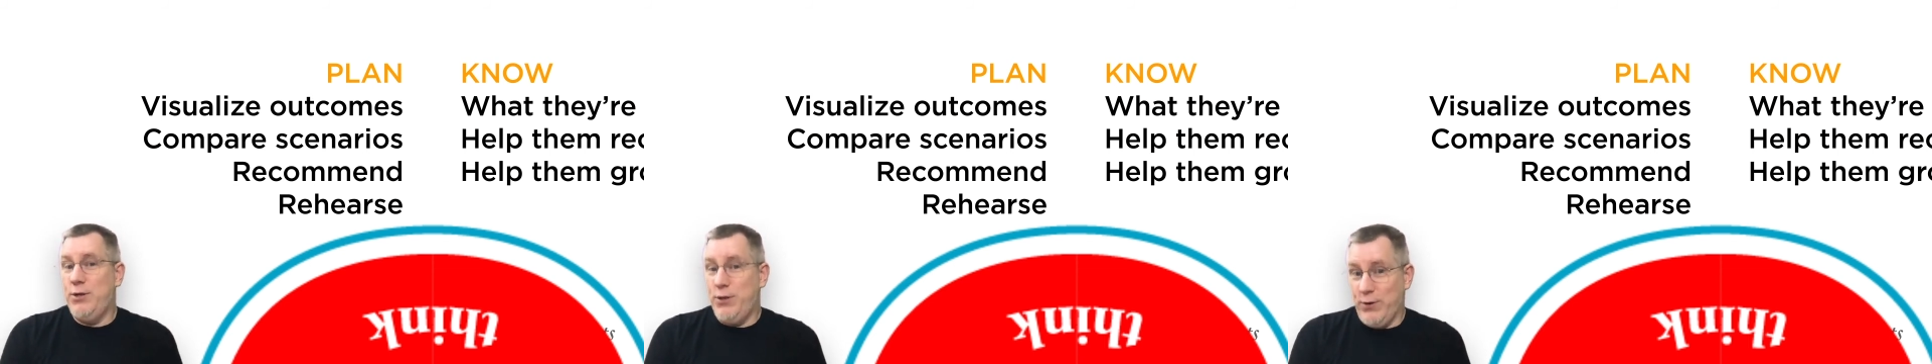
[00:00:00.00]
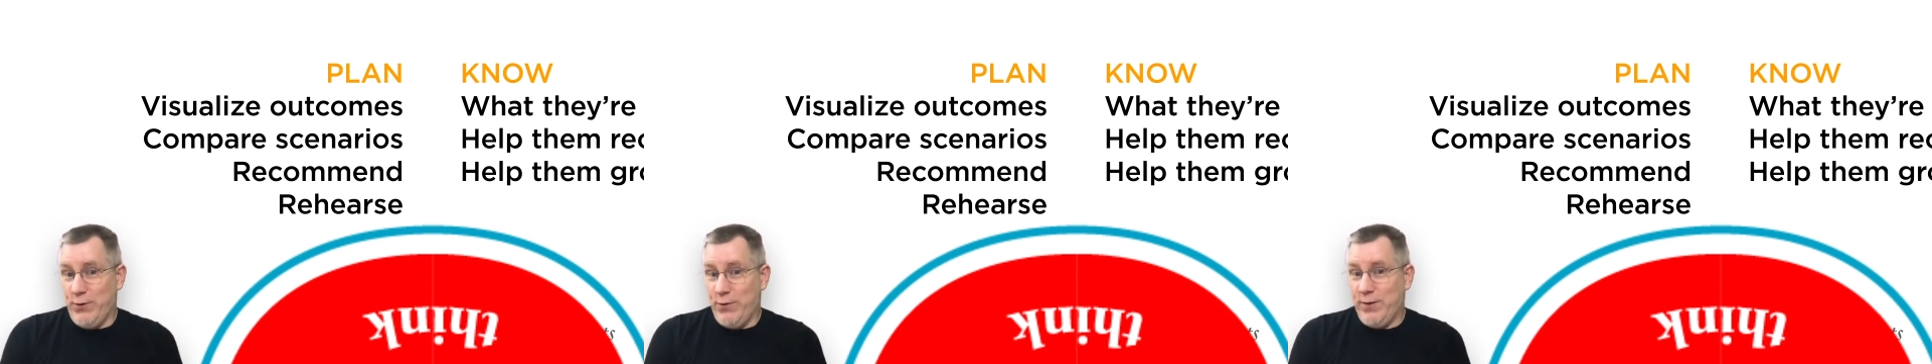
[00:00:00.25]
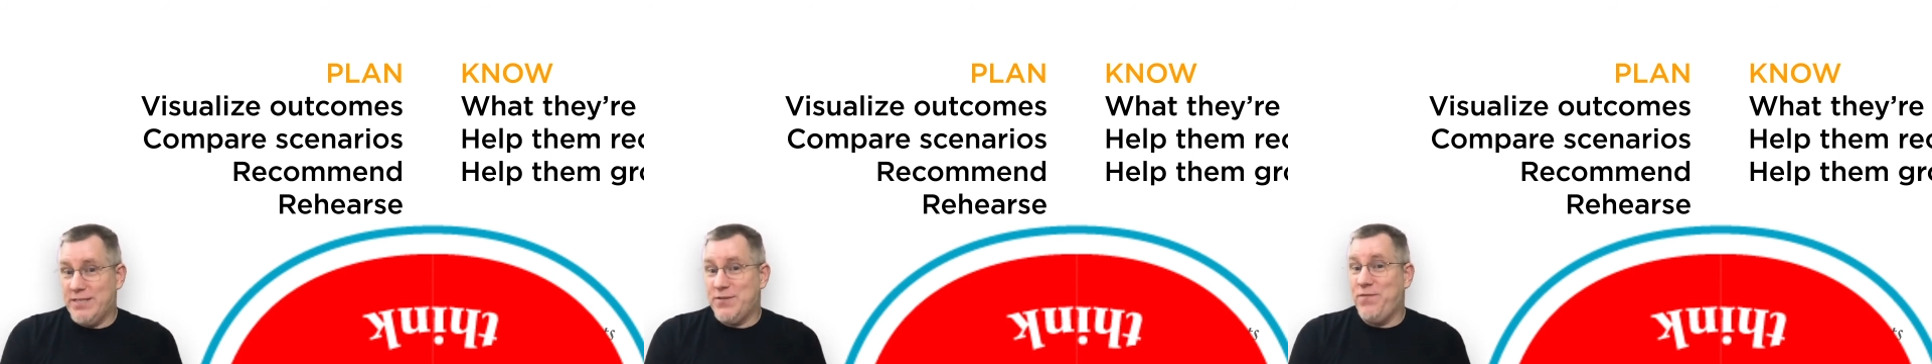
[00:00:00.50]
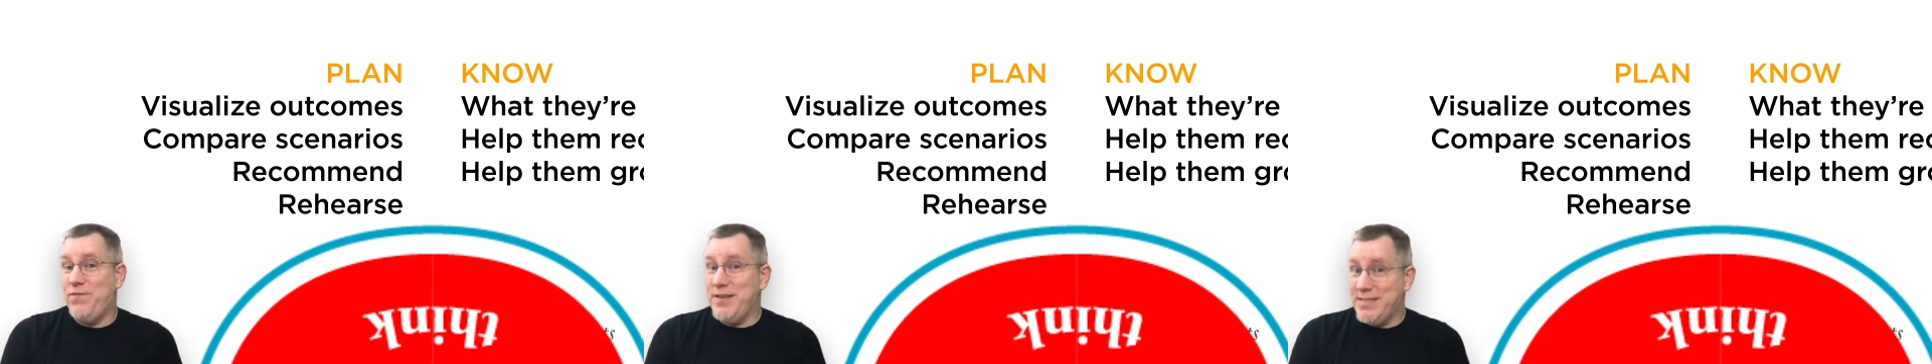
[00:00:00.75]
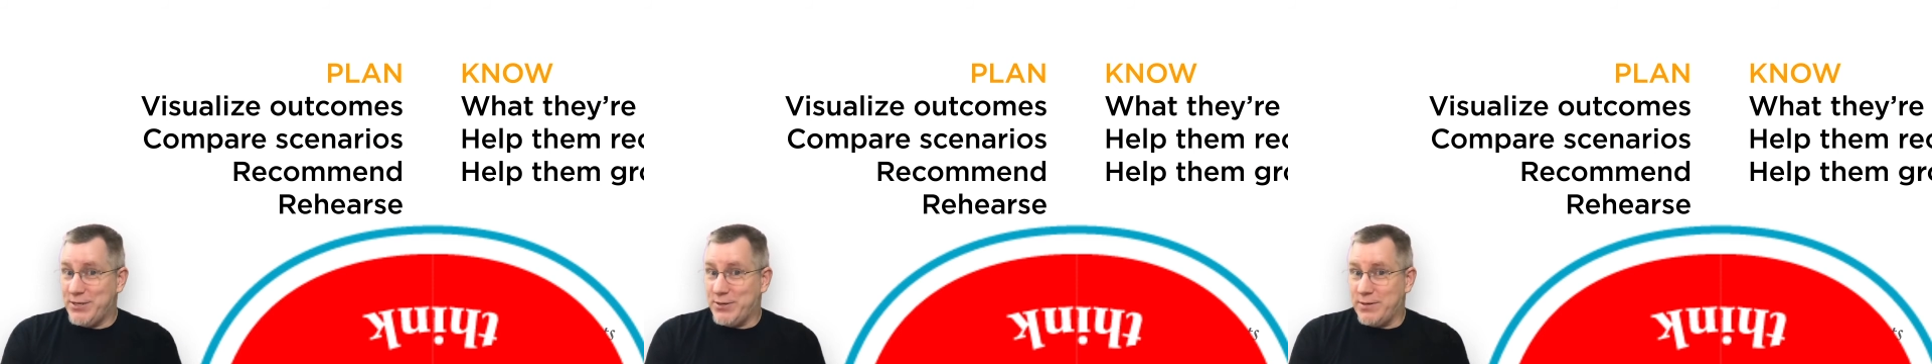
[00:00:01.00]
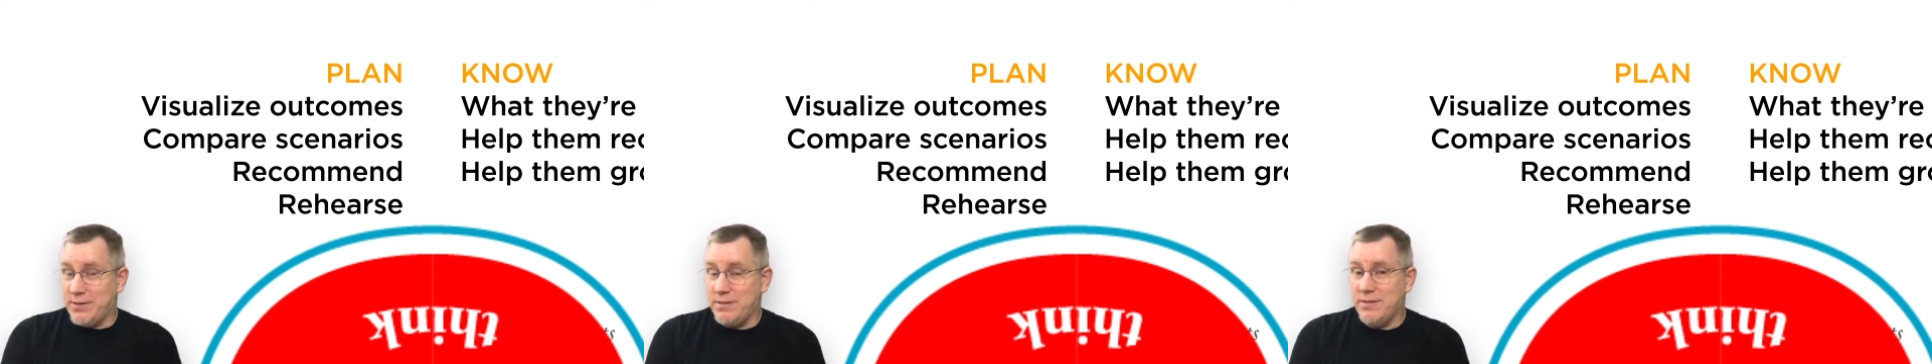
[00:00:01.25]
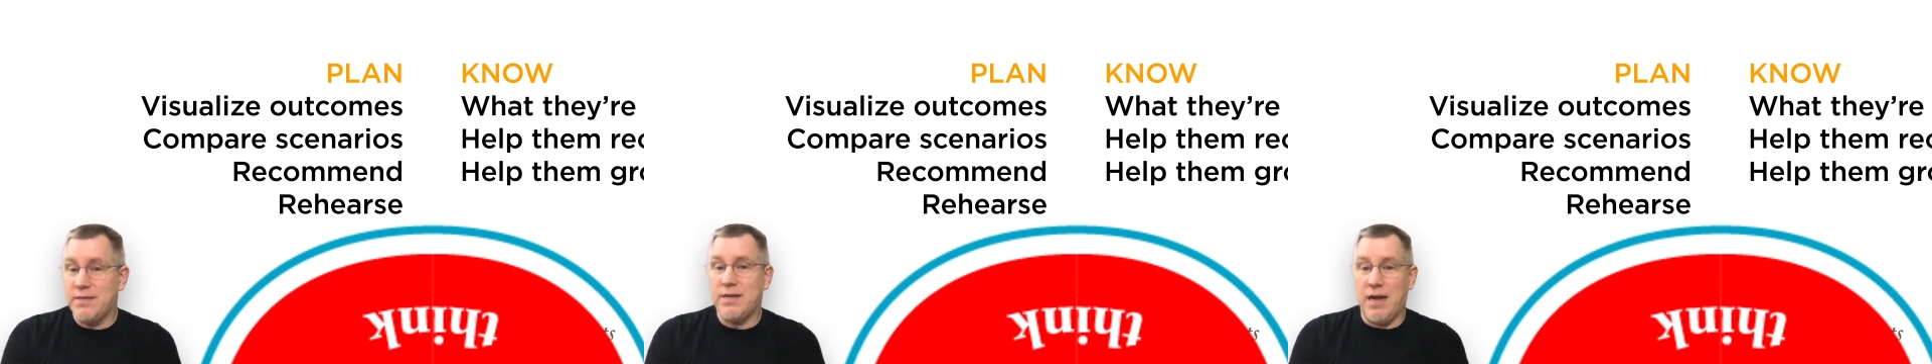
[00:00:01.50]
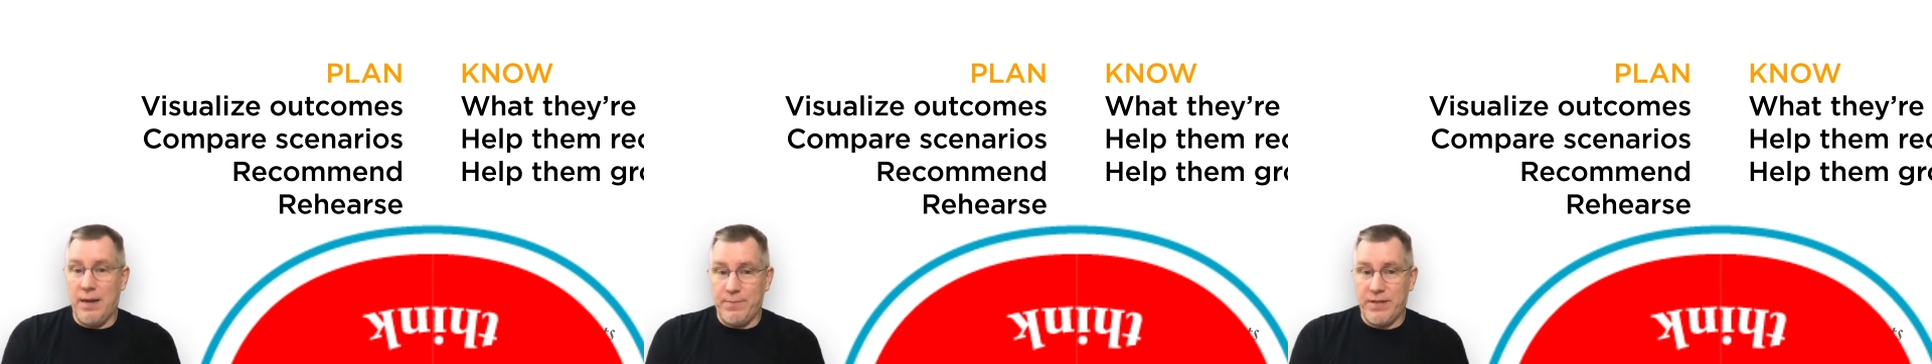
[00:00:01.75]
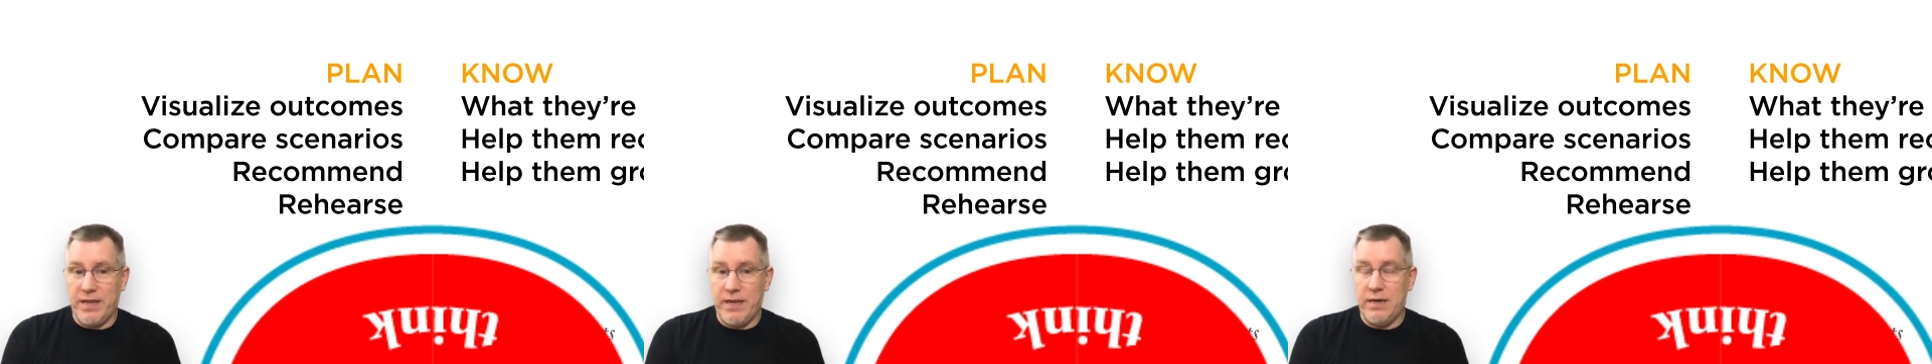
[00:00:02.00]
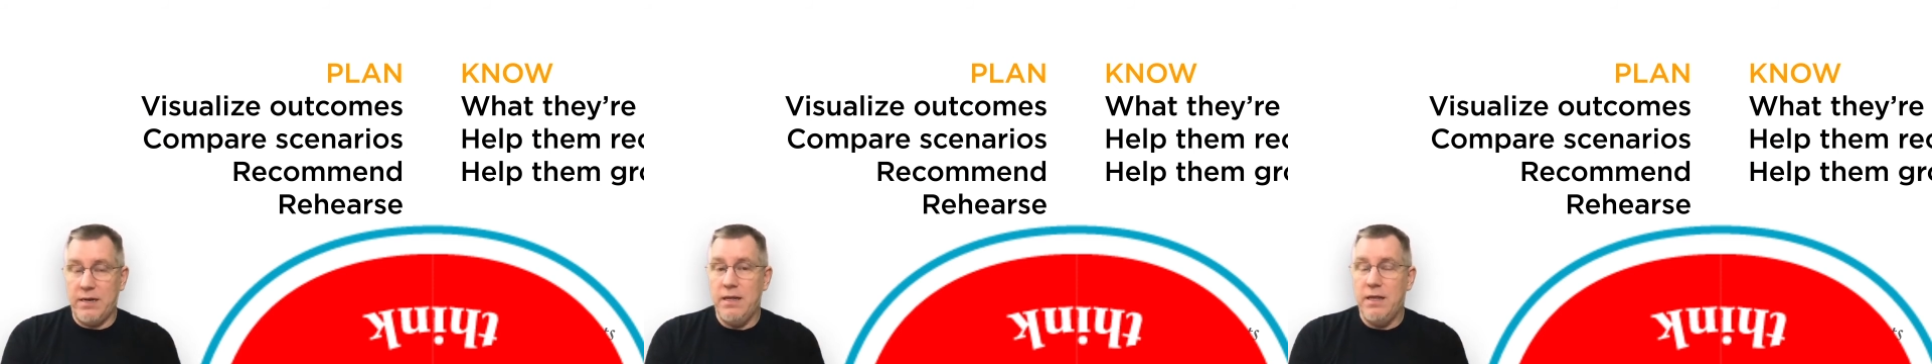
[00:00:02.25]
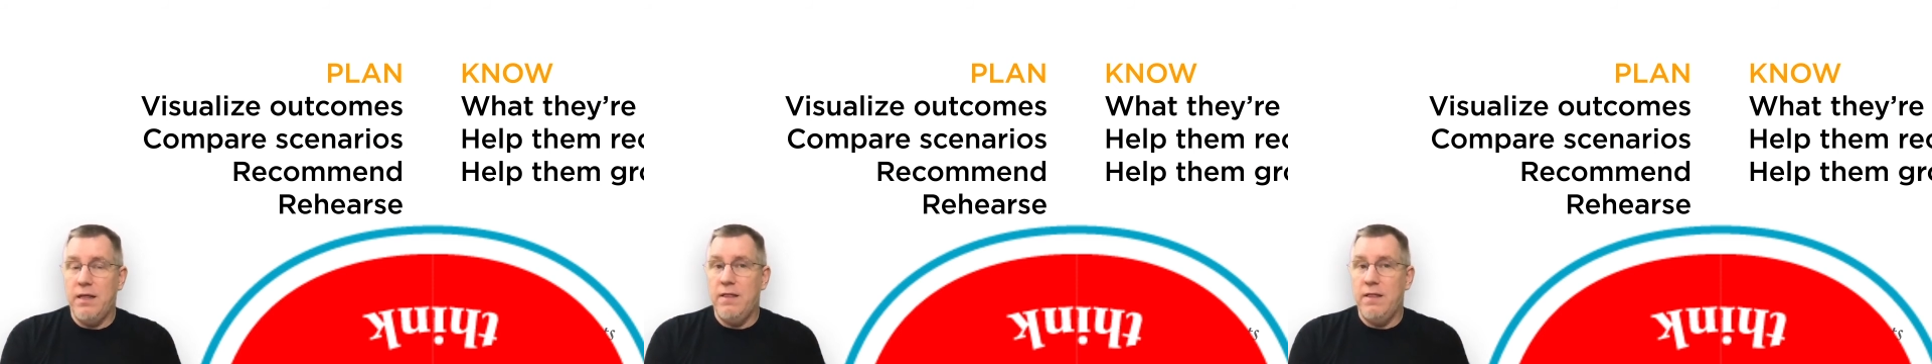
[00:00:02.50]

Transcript: do is physical and complicated,